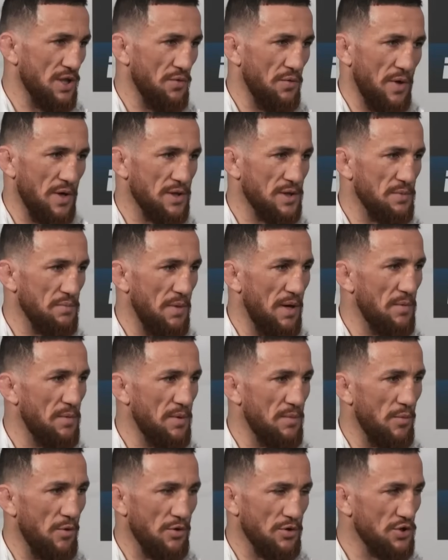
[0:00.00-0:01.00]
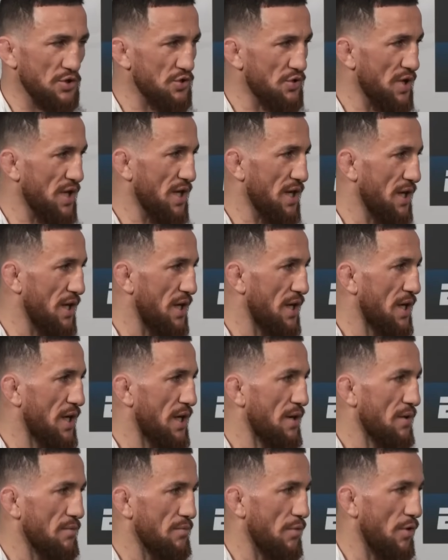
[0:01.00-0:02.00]
He wants maybe more strict,
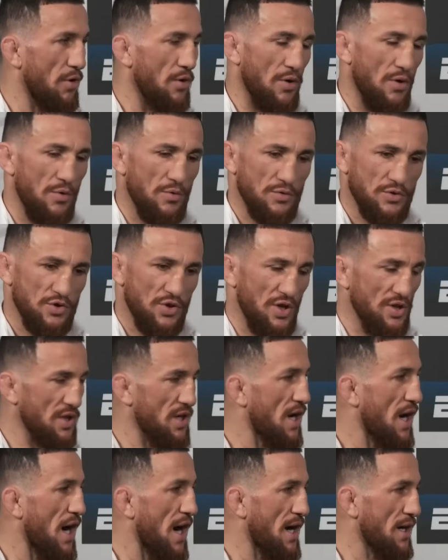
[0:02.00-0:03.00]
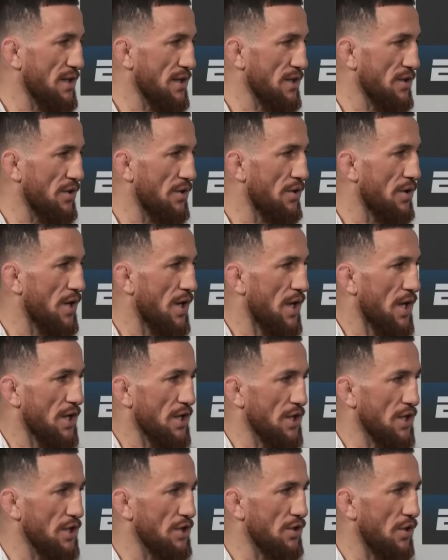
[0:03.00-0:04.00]
more training hard, you know.
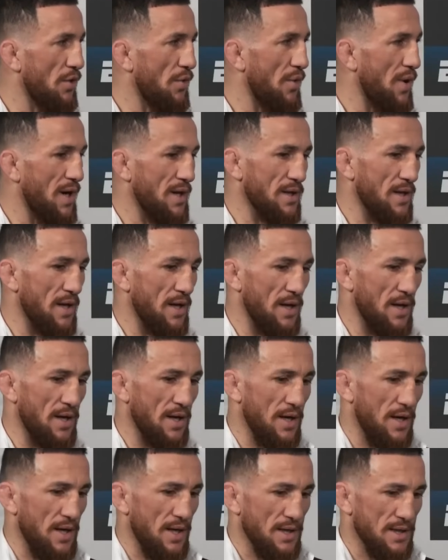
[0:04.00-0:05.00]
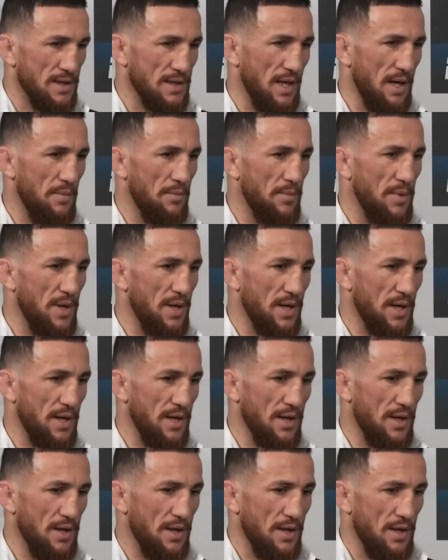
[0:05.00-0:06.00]
He don't wanna
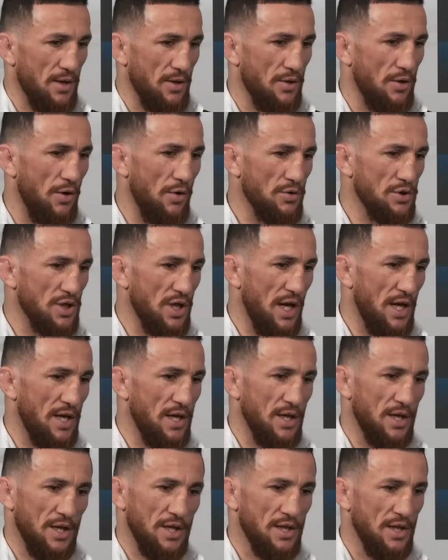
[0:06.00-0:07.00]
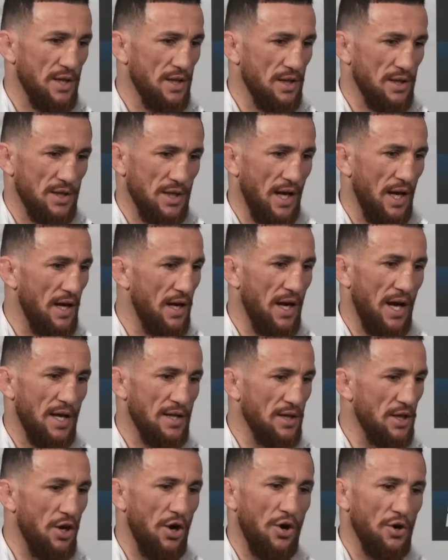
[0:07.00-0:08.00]
somebody coach like he tell
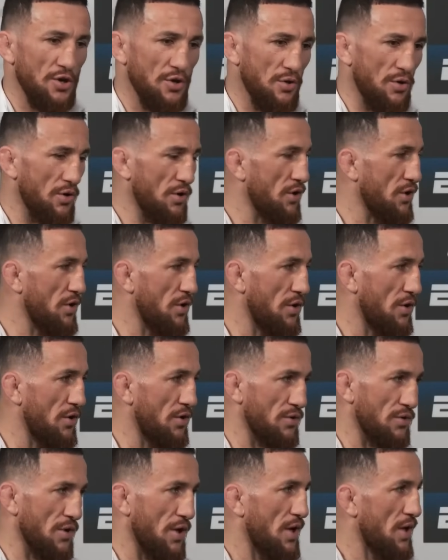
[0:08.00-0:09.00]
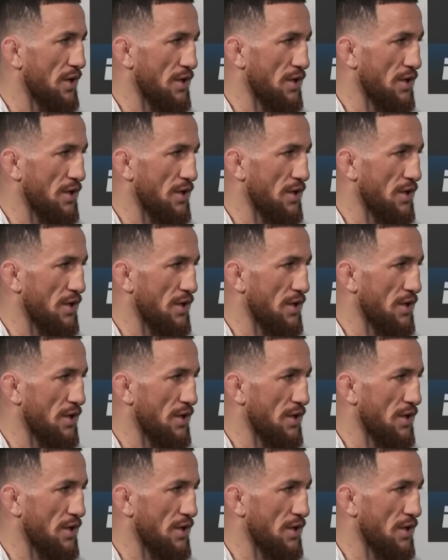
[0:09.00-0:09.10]
Henry, oh, you look good,